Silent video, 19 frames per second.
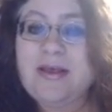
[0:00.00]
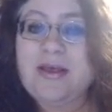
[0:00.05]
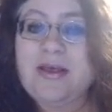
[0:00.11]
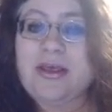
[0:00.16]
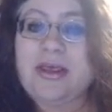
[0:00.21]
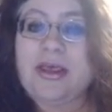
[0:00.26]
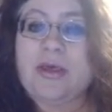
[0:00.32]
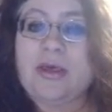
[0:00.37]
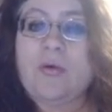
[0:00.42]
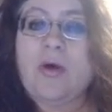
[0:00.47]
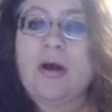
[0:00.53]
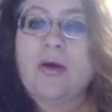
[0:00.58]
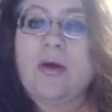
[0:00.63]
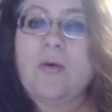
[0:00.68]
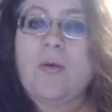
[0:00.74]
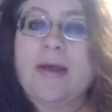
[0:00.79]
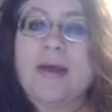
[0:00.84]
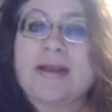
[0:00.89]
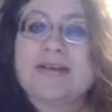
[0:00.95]
You are
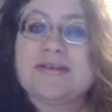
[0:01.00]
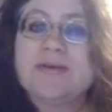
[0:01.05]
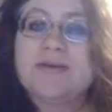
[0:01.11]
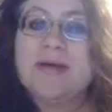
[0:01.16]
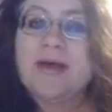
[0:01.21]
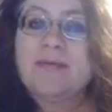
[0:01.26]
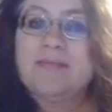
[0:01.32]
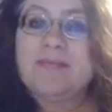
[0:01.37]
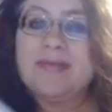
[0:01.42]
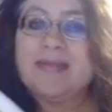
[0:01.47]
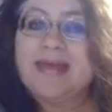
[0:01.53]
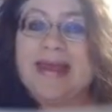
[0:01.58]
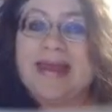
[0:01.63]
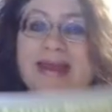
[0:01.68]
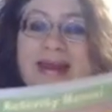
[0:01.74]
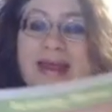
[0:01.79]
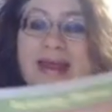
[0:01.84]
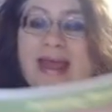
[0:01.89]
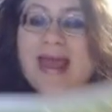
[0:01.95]
going to
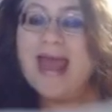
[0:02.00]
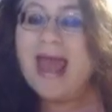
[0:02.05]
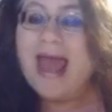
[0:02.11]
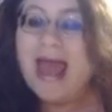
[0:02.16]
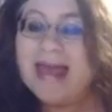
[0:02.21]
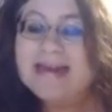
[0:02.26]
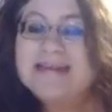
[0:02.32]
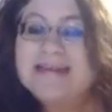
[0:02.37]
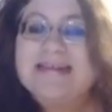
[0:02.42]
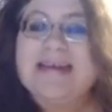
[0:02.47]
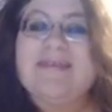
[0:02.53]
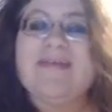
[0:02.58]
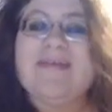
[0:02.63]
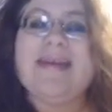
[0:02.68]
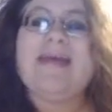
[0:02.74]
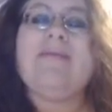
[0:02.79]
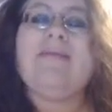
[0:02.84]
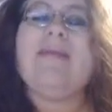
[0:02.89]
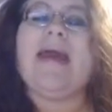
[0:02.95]
complete
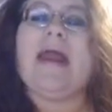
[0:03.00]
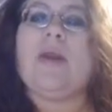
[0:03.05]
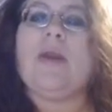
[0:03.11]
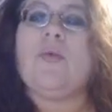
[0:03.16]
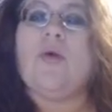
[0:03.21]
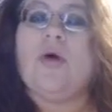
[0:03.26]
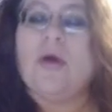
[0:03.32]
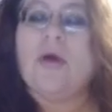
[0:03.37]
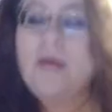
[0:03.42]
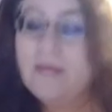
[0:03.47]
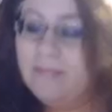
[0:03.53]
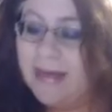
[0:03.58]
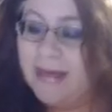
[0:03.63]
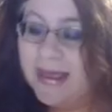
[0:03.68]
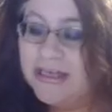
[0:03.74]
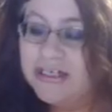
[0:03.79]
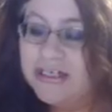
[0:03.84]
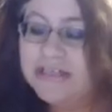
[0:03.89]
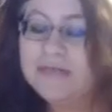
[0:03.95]
Activity Manual,
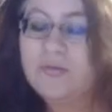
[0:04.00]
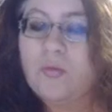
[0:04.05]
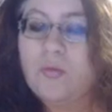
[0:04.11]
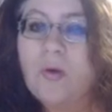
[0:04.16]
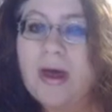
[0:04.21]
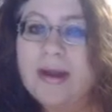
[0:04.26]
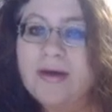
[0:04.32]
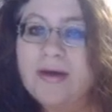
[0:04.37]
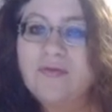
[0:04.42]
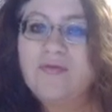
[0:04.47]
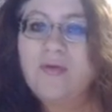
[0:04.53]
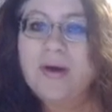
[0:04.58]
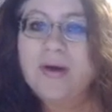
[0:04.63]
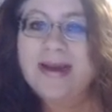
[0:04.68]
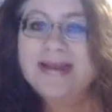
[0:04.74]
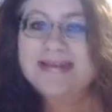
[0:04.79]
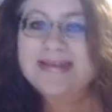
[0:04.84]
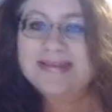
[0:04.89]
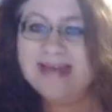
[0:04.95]
pages
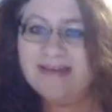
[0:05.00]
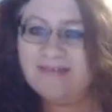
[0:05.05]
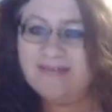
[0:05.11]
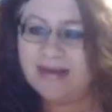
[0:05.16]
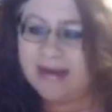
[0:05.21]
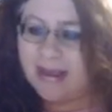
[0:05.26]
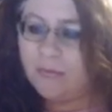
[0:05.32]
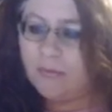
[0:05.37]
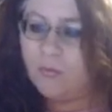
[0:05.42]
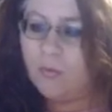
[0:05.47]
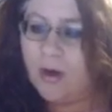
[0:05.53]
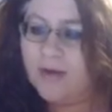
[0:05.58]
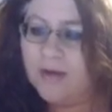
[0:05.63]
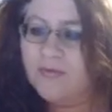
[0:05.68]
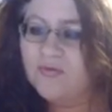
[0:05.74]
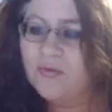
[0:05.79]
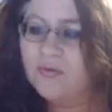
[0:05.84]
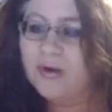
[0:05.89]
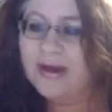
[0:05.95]
147 and
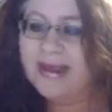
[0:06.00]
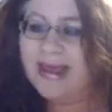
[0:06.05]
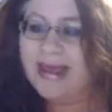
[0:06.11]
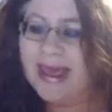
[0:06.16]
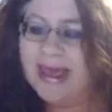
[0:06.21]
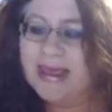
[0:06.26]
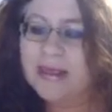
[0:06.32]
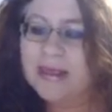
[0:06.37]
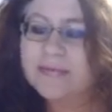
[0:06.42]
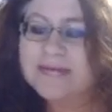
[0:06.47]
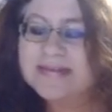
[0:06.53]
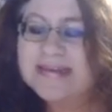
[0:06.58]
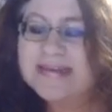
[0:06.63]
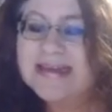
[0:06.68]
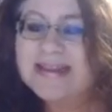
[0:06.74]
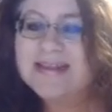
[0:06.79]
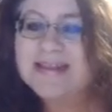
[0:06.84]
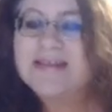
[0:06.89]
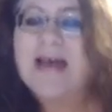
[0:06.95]
148. You will
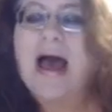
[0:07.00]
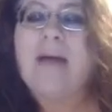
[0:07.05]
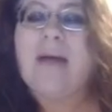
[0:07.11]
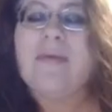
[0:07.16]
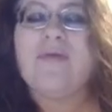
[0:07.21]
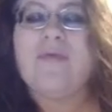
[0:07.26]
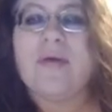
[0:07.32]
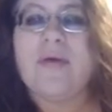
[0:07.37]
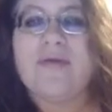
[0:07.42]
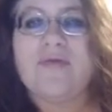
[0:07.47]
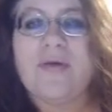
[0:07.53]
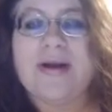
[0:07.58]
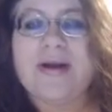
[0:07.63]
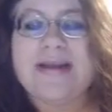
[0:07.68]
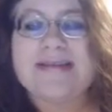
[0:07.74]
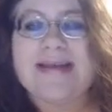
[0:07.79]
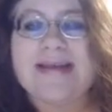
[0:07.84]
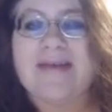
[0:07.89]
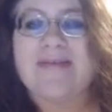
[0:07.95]
see at the top of
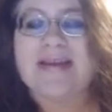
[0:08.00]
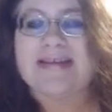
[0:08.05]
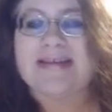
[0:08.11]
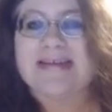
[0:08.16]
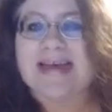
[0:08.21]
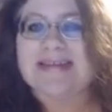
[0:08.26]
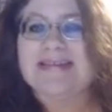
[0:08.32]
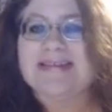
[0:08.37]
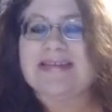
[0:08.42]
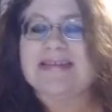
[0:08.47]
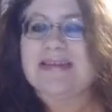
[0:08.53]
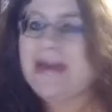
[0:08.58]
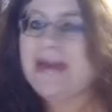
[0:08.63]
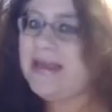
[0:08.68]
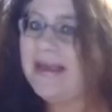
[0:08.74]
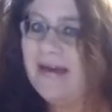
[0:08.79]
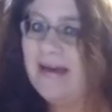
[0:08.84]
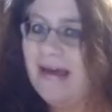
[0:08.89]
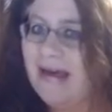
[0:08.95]
147, it says
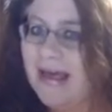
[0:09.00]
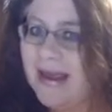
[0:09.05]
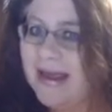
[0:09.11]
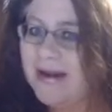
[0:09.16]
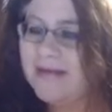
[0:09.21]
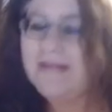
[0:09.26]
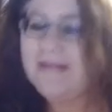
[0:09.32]
Study Guide,